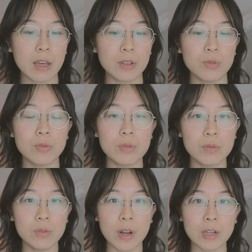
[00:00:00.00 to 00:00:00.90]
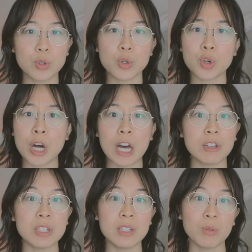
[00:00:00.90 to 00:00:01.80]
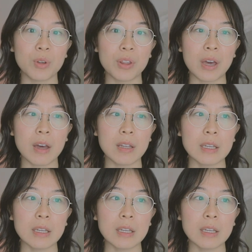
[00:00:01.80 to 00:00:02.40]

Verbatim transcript: and you you're not sure how to deal with that,